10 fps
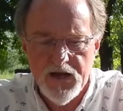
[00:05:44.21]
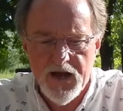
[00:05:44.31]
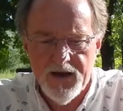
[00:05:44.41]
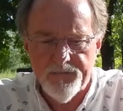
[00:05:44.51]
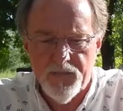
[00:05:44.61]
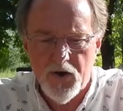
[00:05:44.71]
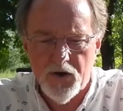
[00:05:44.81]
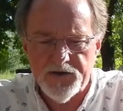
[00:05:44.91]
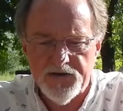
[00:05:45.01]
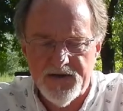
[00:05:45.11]
I'm
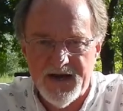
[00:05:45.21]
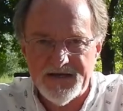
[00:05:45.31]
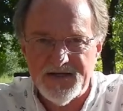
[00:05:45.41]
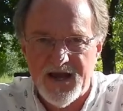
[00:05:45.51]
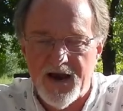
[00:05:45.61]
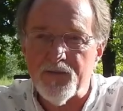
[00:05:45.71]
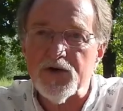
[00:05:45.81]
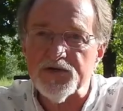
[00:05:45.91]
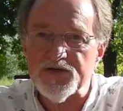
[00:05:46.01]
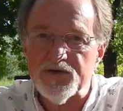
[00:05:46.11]
on to the next camera
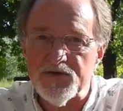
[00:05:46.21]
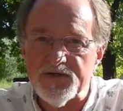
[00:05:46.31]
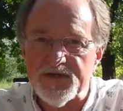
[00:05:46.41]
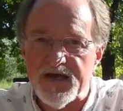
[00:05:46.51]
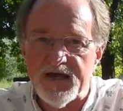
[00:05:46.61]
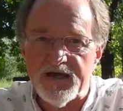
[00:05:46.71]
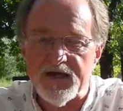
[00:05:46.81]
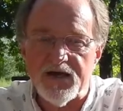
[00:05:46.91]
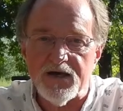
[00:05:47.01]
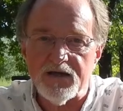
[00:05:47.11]
as soon as I
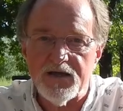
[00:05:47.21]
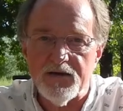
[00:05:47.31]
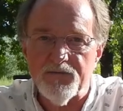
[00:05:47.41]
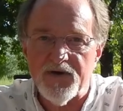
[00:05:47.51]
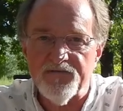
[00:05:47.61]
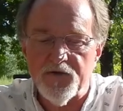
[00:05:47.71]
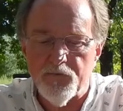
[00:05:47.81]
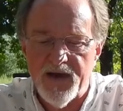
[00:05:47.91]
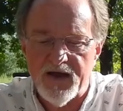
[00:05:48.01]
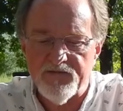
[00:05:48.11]
uh, get my film
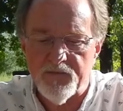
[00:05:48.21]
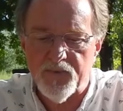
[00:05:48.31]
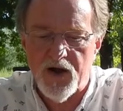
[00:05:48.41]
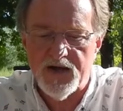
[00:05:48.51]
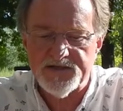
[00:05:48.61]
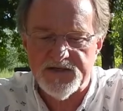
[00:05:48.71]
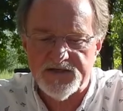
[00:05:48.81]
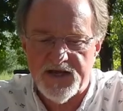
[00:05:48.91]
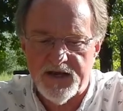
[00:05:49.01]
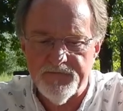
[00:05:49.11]
back from
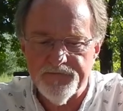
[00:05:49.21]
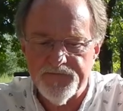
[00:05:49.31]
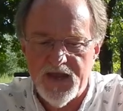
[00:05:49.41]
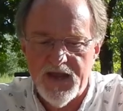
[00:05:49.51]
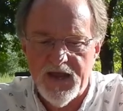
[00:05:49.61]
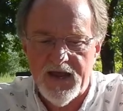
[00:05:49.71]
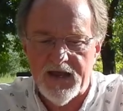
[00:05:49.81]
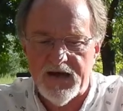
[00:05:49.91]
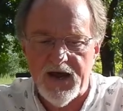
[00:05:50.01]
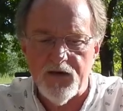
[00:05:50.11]
processing
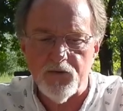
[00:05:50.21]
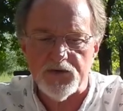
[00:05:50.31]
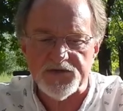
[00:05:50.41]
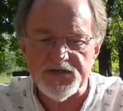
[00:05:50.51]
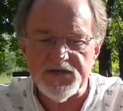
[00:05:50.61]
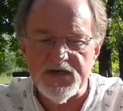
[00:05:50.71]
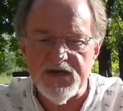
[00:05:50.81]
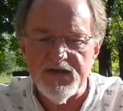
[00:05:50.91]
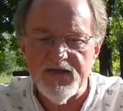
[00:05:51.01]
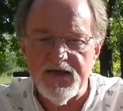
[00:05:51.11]
and I will see
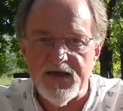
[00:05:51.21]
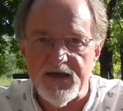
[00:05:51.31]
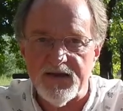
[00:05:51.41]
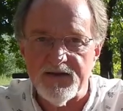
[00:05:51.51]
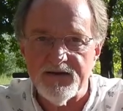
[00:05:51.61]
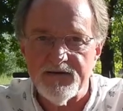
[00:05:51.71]
you then.